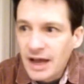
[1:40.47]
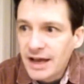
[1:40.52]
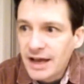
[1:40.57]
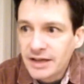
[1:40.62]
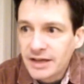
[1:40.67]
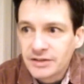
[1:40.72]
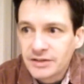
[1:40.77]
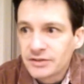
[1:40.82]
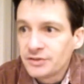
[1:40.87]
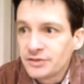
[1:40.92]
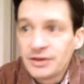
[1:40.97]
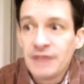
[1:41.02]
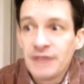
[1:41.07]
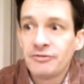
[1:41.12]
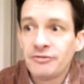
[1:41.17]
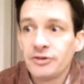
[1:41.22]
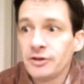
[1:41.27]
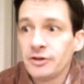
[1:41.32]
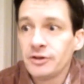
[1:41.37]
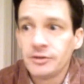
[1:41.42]
I'd
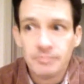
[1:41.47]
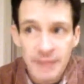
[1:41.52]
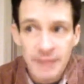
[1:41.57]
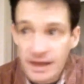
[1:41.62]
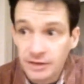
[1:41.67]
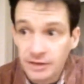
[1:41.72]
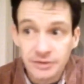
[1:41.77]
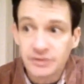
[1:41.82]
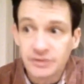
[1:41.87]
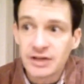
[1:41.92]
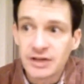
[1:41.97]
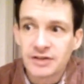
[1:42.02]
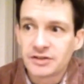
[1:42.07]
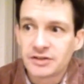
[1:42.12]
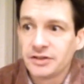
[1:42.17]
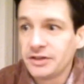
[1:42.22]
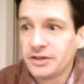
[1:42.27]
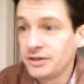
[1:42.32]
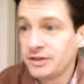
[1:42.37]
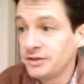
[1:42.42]
never metal
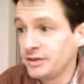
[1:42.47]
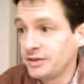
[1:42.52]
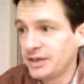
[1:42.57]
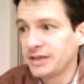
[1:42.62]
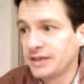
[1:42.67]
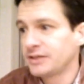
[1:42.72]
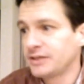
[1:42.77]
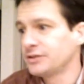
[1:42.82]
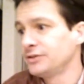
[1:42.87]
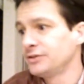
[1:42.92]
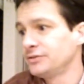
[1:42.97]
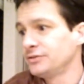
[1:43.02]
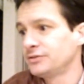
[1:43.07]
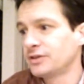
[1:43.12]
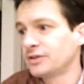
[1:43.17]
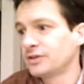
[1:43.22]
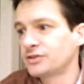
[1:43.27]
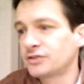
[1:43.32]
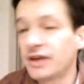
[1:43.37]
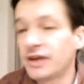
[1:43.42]
detecting in
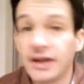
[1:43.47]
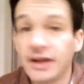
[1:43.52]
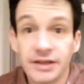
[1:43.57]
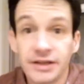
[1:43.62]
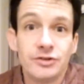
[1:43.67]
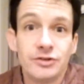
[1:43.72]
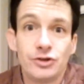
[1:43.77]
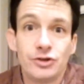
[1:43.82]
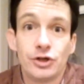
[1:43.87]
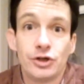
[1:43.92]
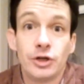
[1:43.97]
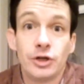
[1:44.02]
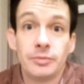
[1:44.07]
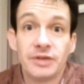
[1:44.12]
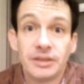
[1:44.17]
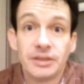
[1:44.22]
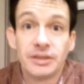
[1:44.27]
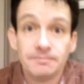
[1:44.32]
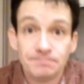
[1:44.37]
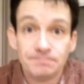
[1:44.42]
England. I started in
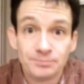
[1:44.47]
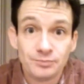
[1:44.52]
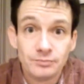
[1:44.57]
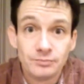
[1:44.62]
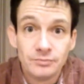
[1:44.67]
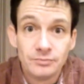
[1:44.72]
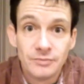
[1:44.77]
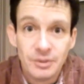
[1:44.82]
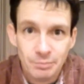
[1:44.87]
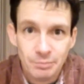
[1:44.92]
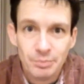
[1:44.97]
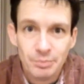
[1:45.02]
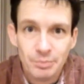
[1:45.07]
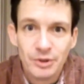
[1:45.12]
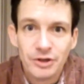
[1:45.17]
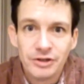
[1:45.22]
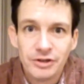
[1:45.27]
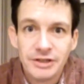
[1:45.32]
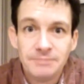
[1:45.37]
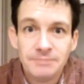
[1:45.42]
Germany, in
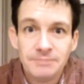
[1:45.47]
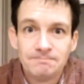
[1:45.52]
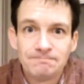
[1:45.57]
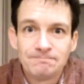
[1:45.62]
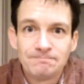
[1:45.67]
Berlin.